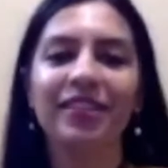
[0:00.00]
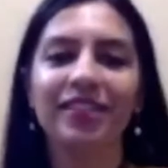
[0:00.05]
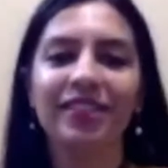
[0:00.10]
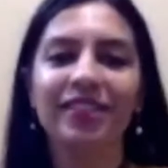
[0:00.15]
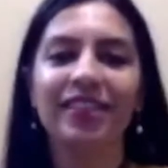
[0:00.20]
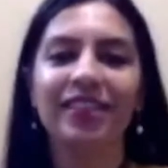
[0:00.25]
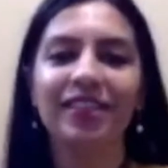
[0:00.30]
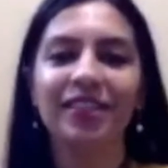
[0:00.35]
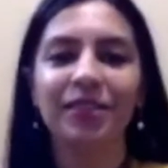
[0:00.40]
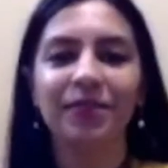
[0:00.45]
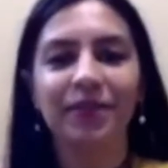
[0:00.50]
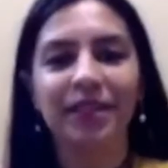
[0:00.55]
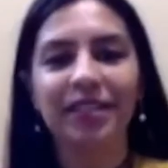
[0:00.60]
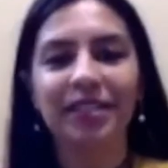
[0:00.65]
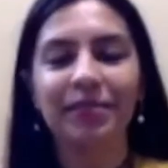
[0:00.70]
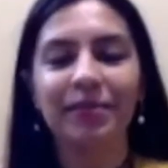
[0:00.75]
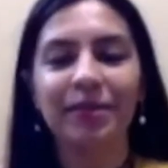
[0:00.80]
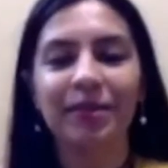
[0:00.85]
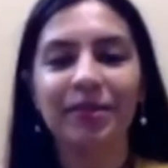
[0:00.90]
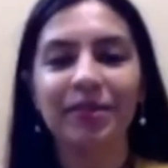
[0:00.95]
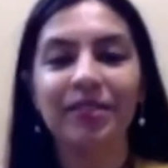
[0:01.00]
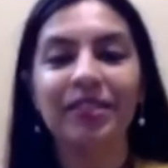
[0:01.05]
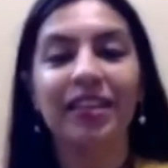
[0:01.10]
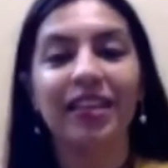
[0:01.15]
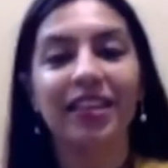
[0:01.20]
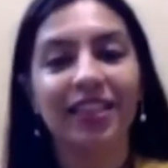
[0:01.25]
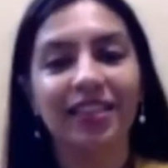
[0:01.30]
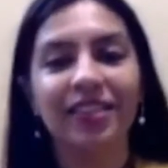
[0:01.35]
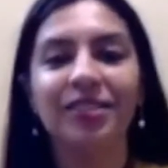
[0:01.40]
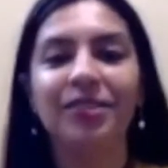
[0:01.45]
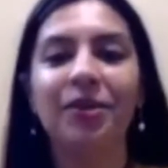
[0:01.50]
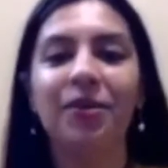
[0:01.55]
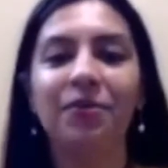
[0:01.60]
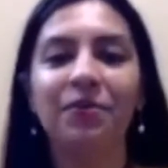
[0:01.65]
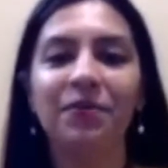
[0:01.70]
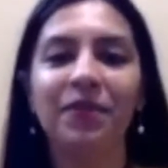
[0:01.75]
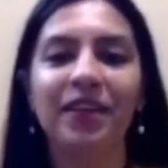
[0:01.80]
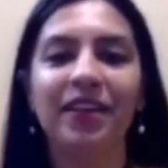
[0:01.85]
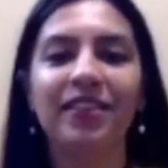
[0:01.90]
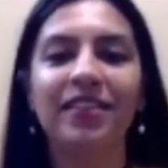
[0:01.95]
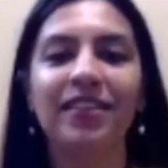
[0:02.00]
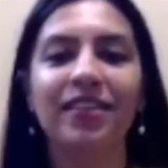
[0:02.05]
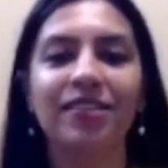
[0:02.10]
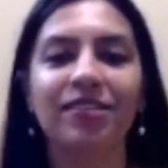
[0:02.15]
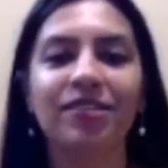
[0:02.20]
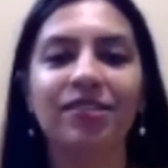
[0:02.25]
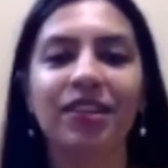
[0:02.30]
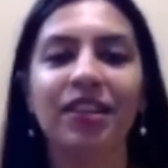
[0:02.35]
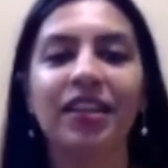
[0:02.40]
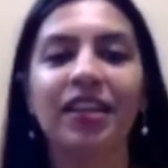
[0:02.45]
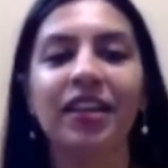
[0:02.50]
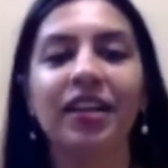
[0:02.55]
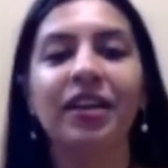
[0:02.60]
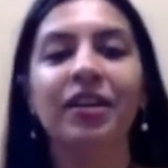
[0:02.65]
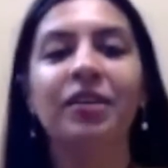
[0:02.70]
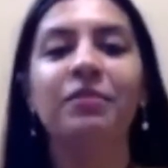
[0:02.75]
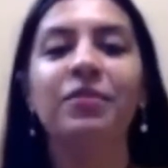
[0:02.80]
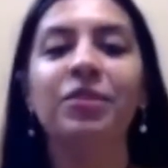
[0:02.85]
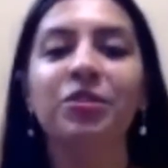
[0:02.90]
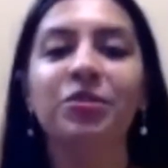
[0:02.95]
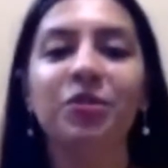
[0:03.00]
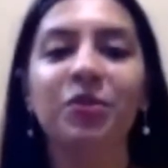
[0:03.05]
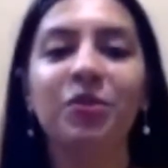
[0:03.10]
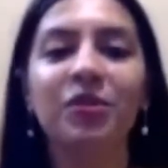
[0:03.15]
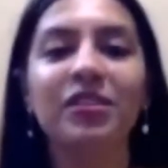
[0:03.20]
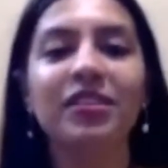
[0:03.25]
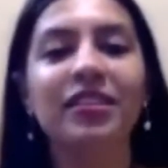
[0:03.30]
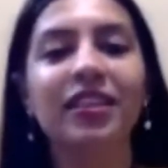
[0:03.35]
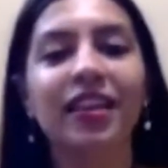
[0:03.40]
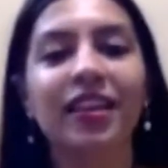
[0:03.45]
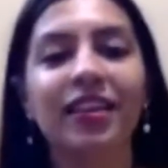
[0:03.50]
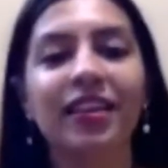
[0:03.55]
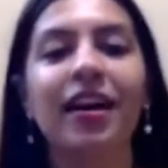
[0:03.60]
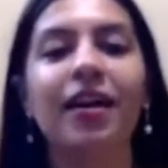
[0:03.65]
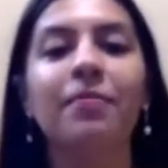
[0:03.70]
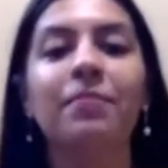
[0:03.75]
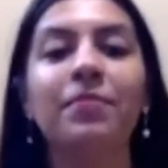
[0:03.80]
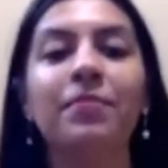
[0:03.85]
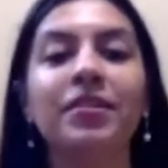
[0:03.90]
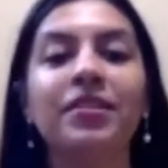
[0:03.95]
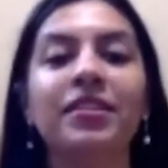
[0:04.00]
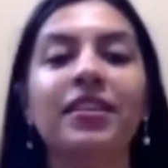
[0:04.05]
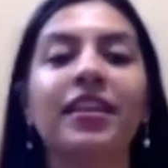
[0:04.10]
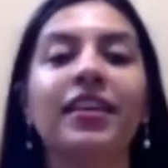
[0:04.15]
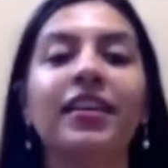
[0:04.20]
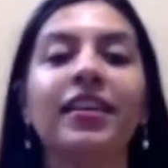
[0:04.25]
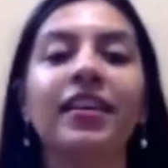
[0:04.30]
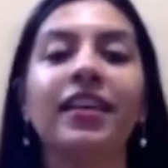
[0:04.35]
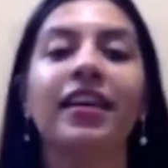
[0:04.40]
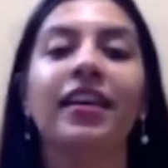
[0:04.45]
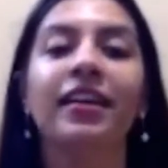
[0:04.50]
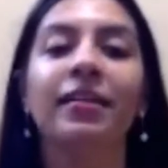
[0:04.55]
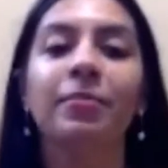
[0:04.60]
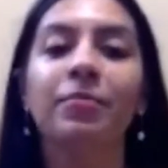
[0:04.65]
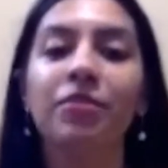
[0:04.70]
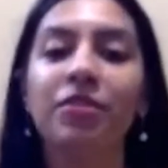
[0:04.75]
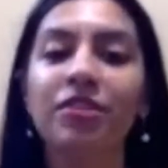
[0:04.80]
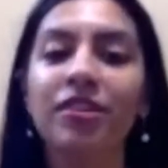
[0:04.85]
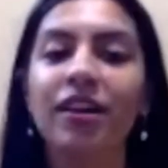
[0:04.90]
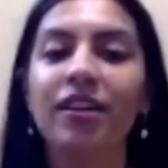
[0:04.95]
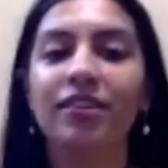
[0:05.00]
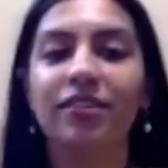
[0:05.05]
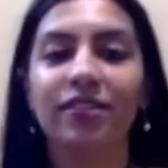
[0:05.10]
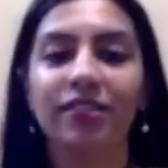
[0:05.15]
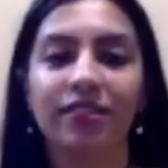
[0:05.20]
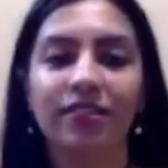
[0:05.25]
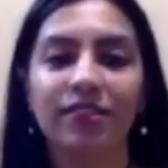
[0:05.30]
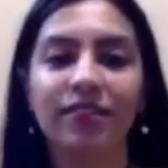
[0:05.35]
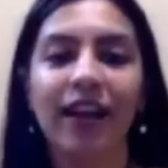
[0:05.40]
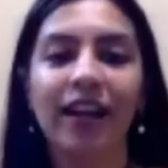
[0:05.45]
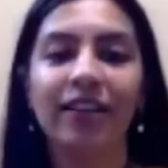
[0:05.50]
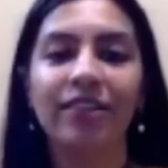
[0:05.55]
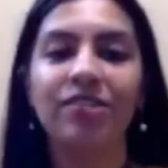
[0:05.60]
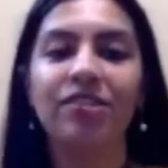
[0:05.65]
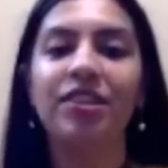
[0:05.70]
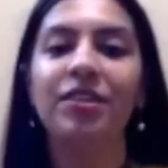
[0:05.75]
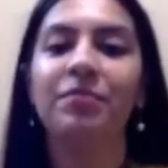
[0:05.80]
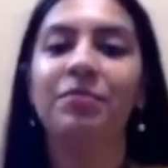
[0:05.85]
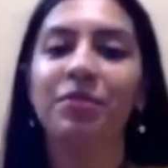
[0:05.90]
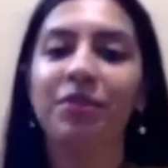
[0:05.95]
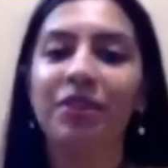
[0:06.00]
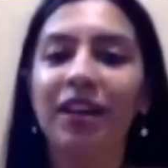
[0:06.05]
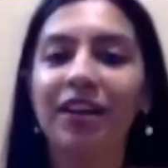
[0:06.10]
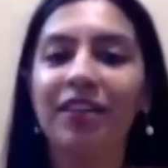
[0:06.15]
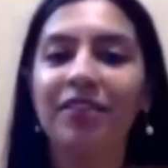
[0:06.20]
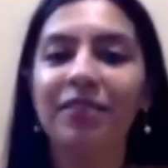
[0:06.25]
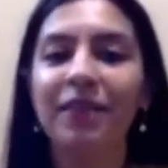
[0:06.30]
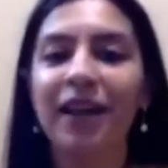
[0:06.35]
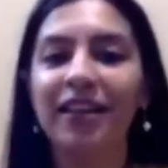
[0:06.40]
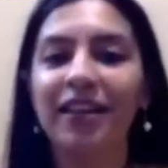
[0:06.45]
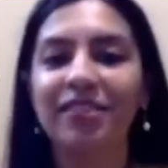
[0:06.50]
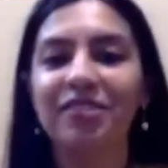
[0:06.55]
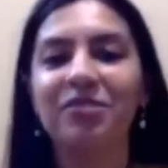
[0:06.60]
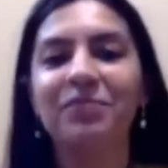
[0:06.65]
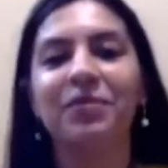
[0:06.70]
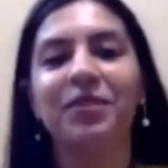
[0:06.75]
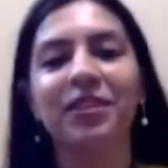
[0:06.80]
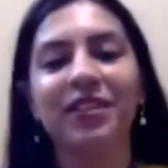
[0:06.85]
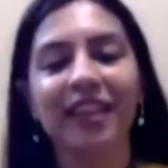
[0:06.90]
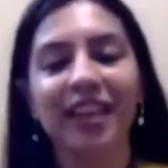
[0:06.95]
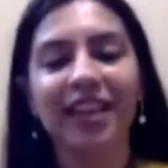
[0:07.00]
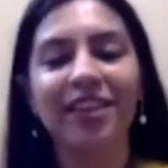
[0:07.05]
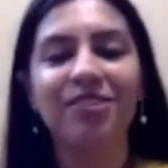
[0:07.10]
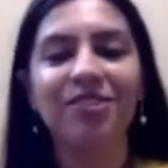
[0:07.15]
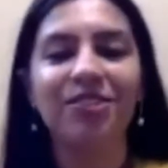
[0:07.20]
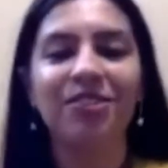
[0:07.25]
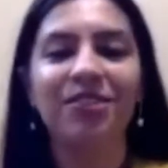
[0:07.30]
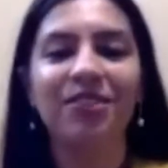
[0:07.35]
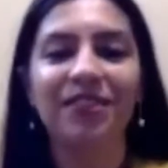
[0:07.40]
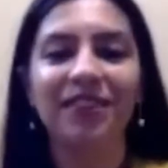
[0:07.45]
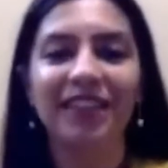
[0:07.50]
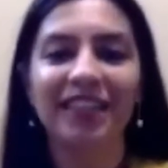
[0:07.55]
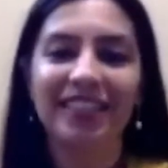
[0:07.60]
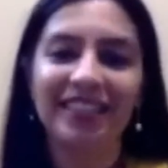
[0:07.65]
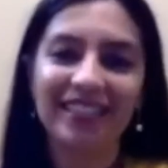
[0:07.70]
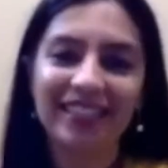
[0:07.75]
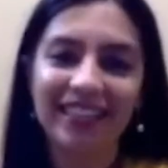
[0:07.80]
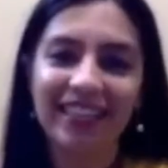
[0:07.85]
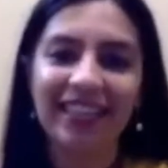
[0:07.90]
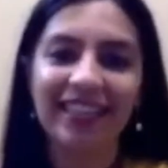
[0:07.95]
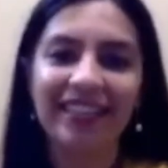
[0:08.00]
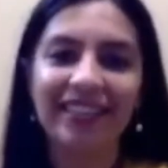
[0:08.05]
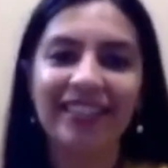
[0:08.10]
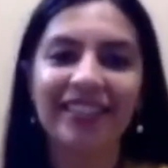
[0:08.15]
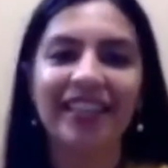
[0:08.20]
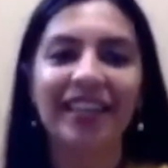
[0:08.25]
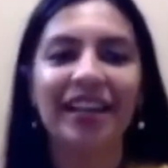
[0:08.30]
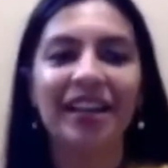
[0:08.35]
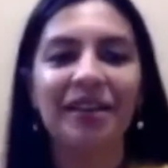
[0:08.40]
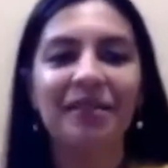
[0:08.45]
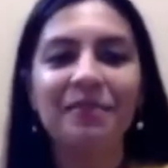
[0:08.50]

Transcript: plus years of experience in the software industry with roles encompassing product strategy, product management, engineering, sales,